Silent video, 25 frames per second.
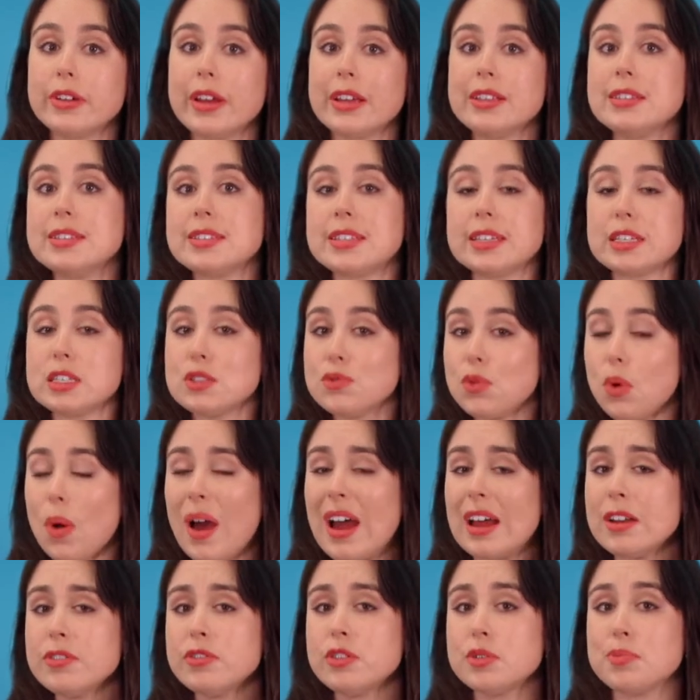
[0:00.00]
and
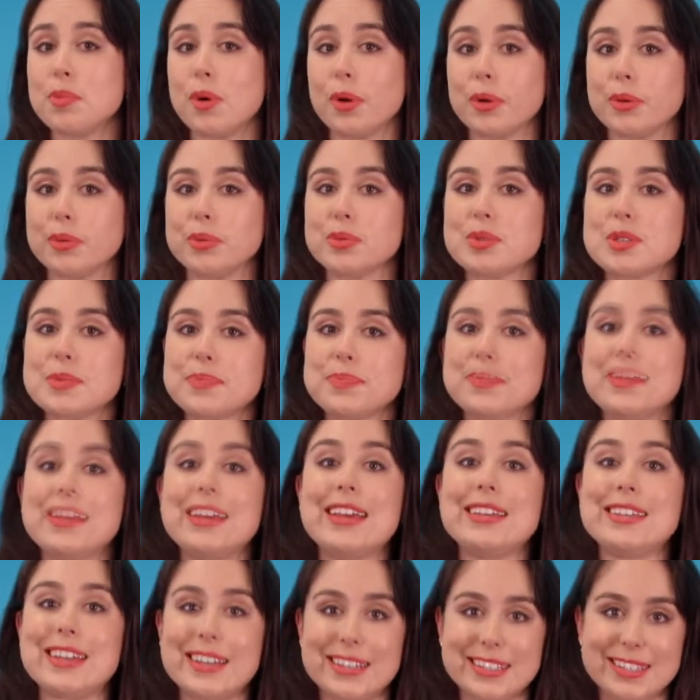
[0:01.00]
4600 models?
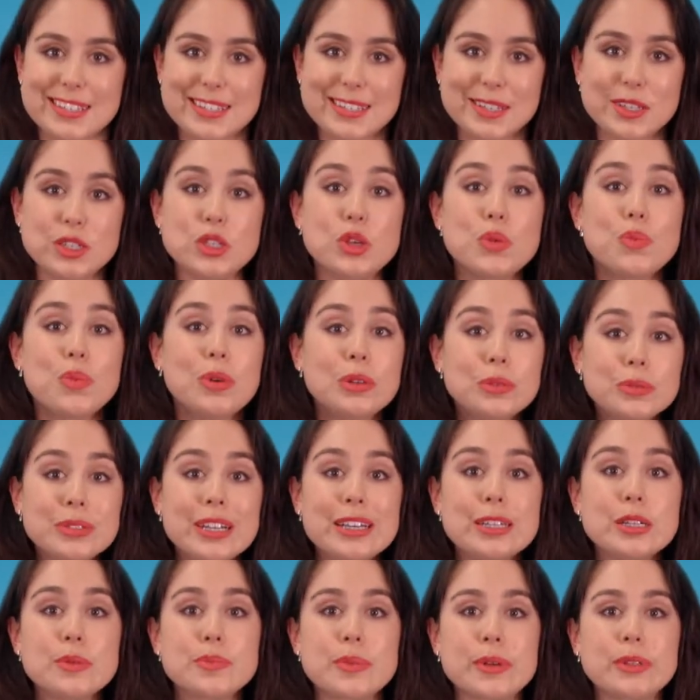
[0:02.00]
Yes, you will
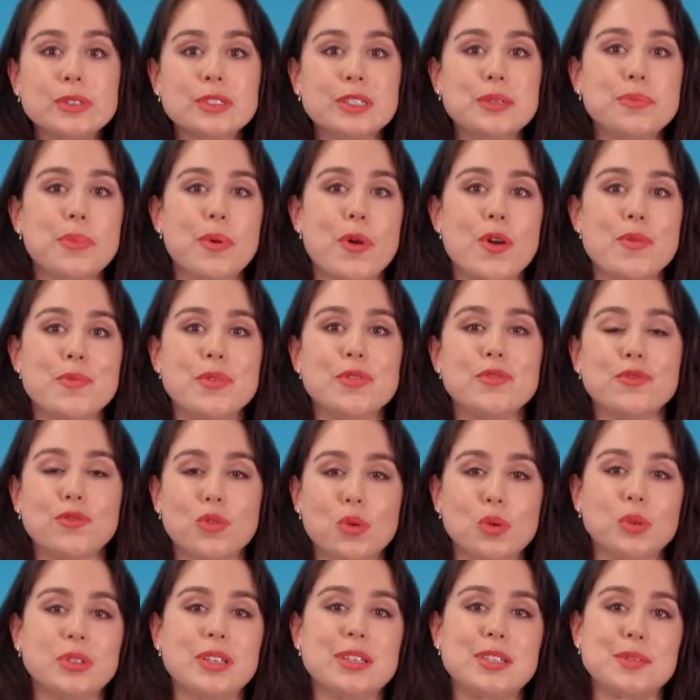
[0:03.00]
need a building permit
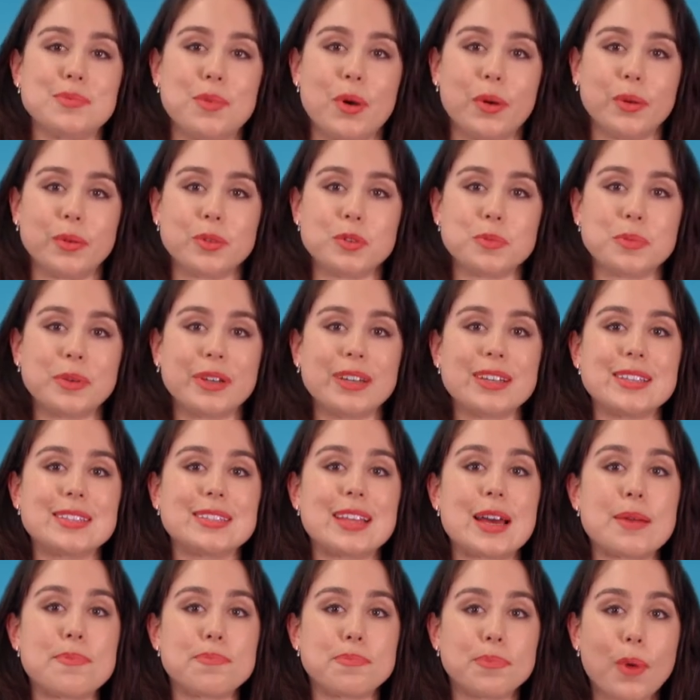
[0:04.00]
for these models because
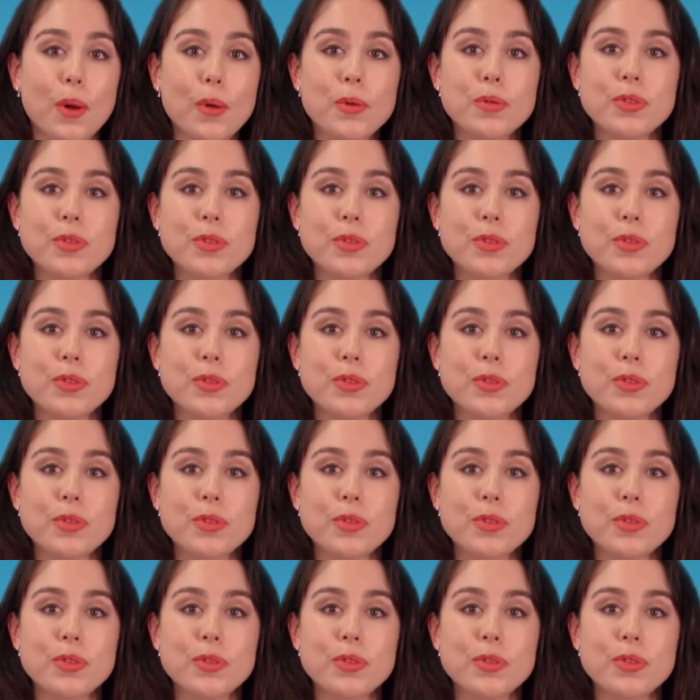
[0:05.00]
they both